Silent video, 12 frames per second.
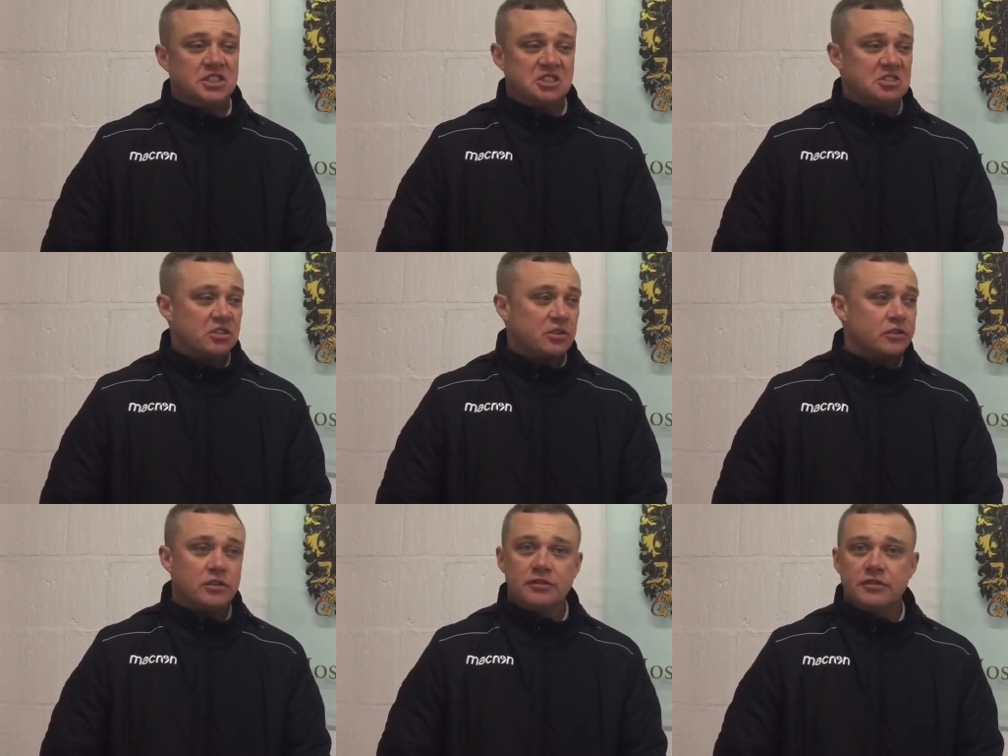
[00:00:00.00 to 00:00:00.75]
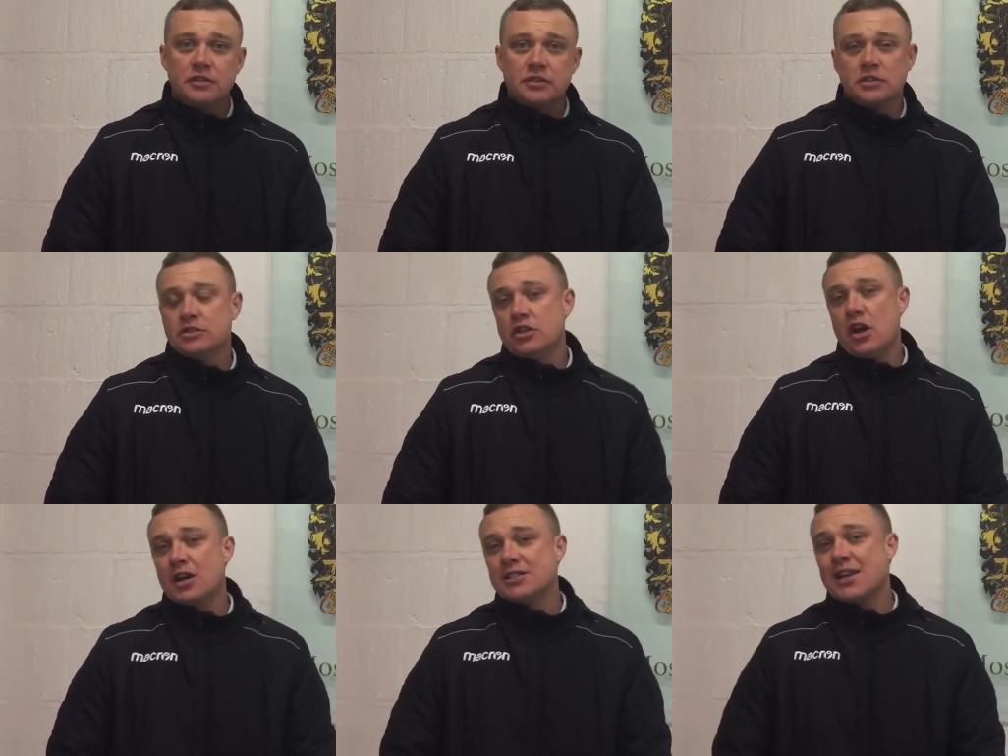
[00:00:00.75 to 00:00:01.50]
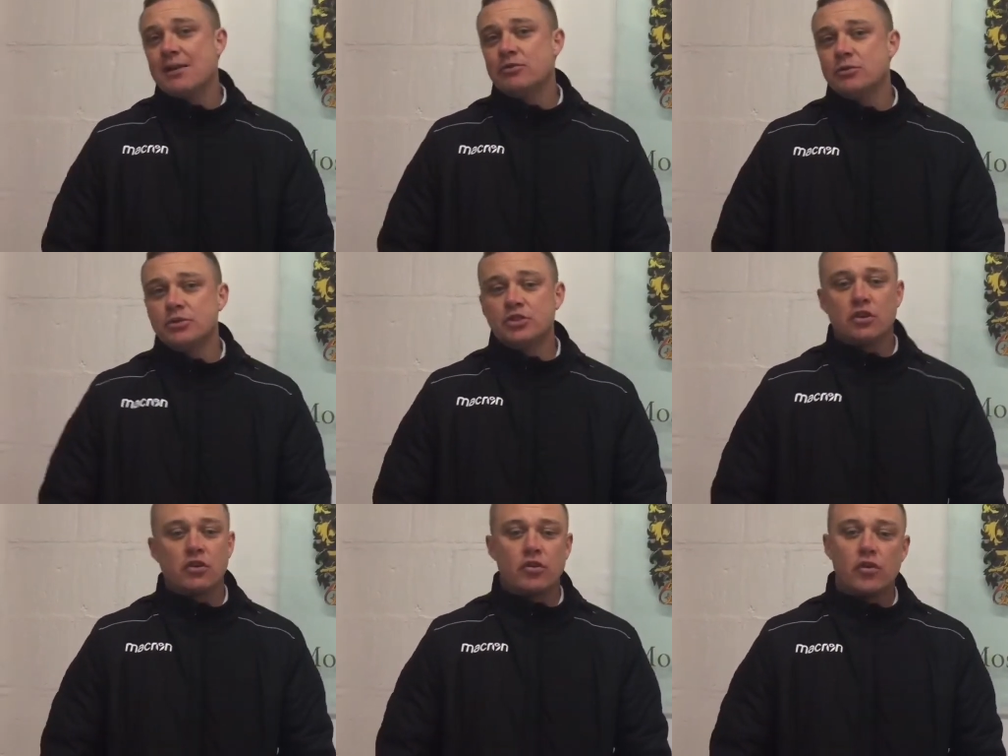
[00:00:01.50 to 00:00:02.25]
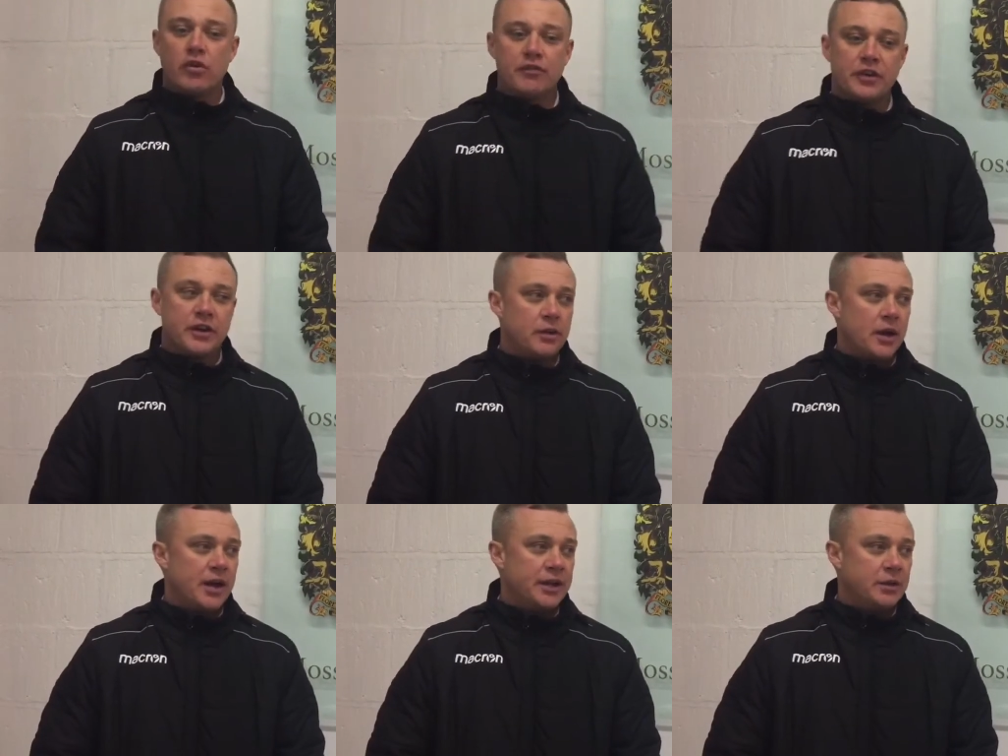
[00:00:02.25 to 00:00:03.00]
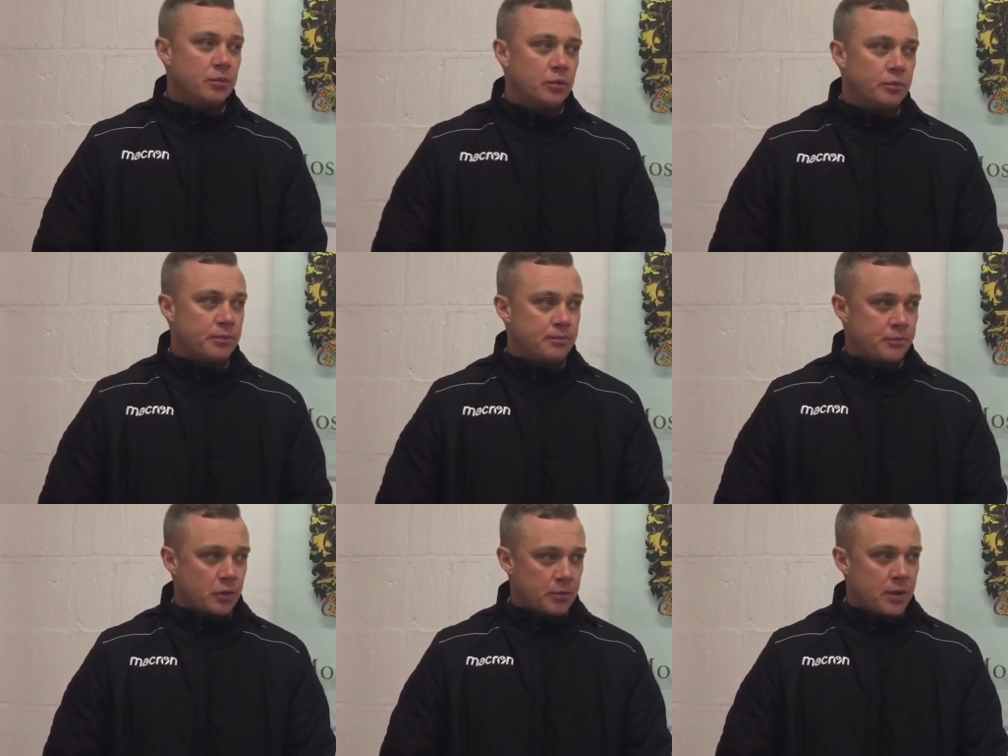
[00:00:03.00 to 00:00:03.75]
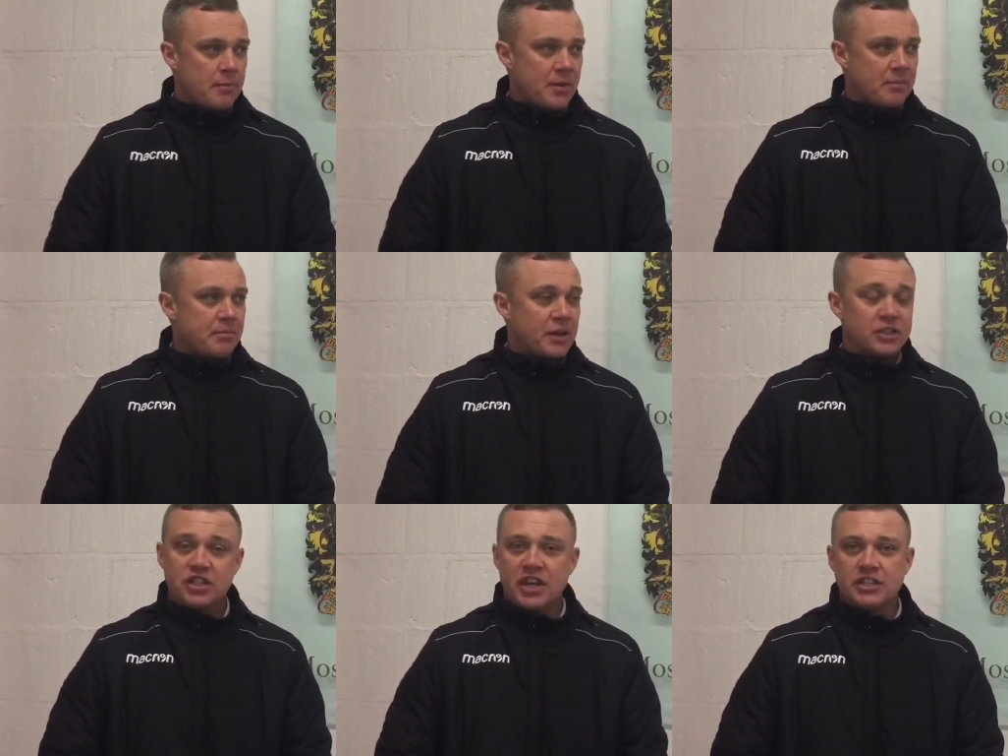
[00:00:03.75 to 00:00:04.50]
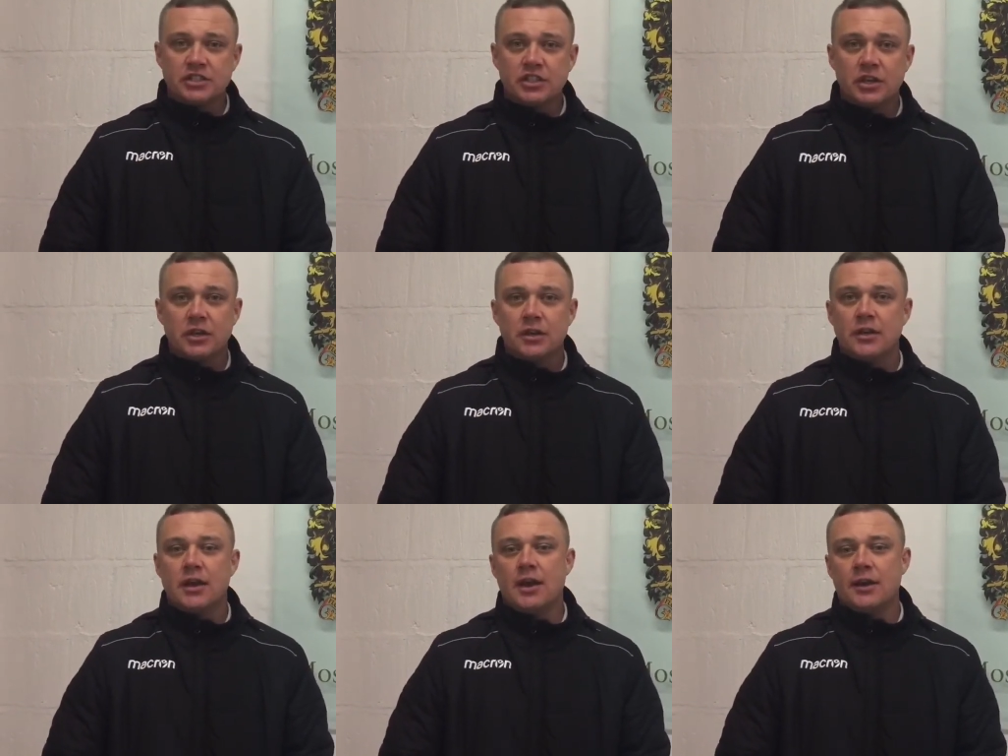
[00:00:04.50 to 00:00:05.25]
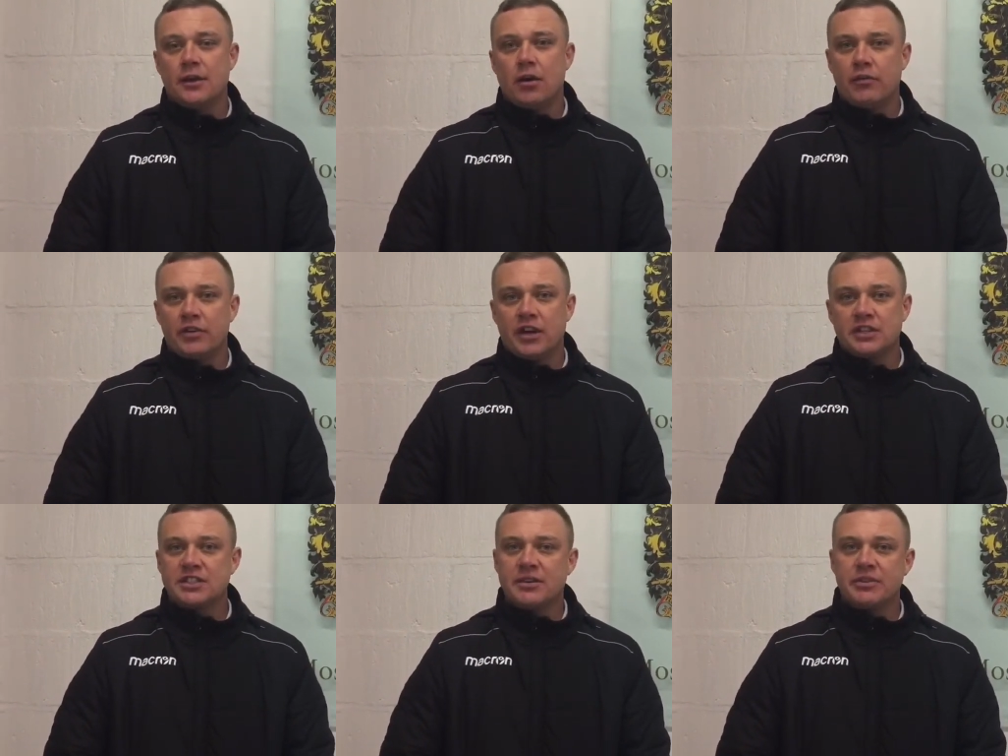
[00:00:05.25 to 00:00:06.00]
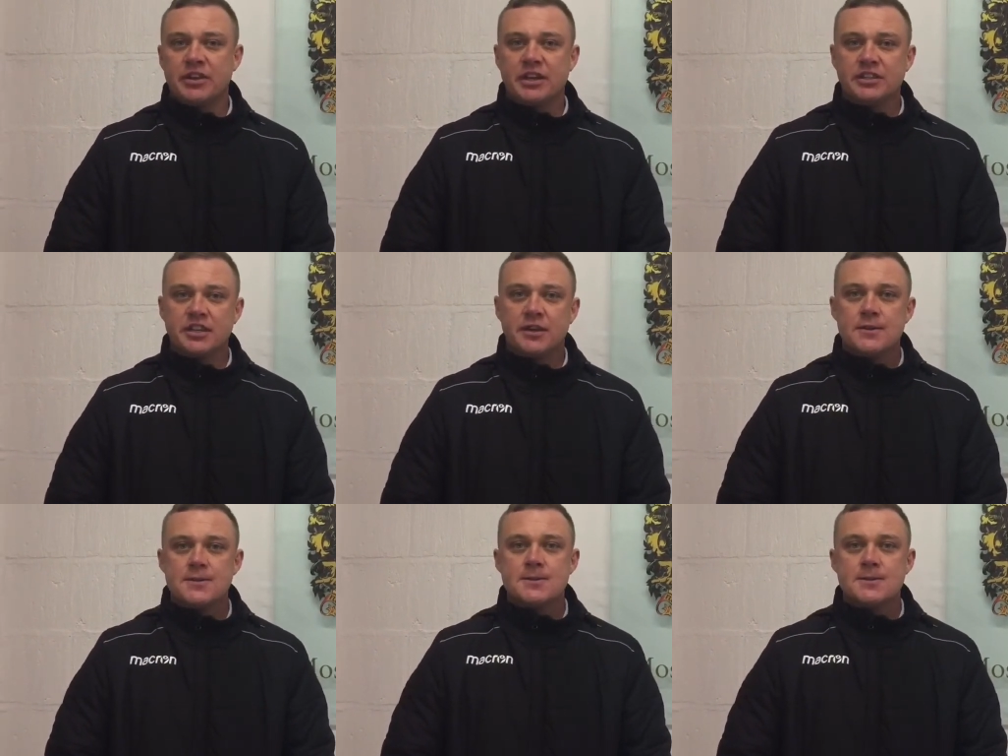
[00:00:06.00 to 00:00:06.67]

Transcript: It's not good enough. So it's not acceptable, it's not good enough, and there'll be a big change over the next 7 days.